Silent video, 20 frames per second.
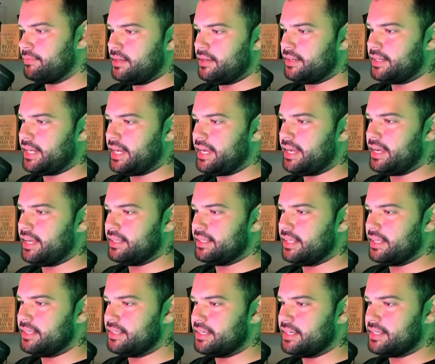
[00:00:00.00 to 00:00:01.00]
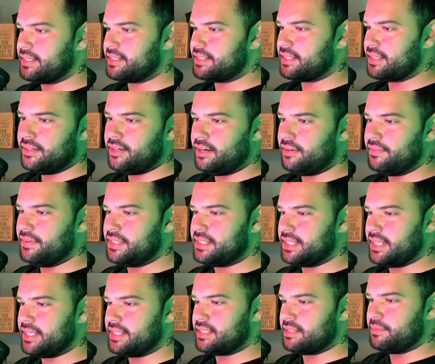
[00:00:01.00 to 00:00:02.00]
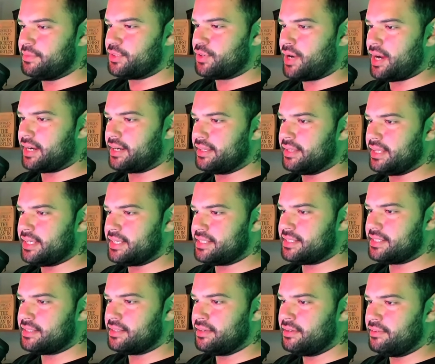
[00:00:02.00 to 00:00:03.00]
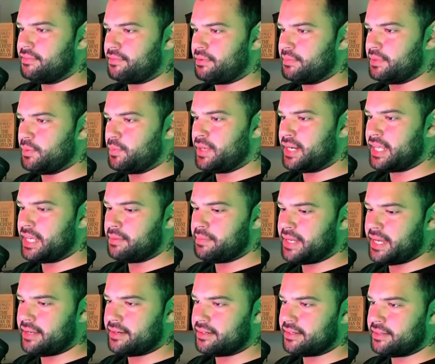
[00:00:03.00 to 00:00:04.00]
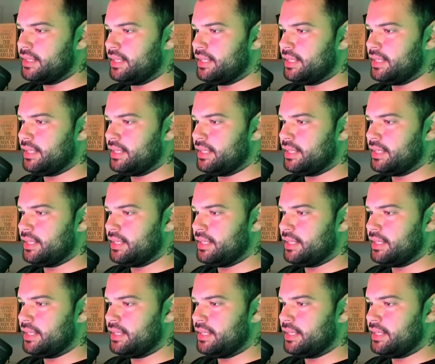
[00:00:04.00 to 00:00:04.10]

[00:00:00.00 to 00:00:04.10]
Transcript: Okay, and then just obviously subtract this from the winning amount,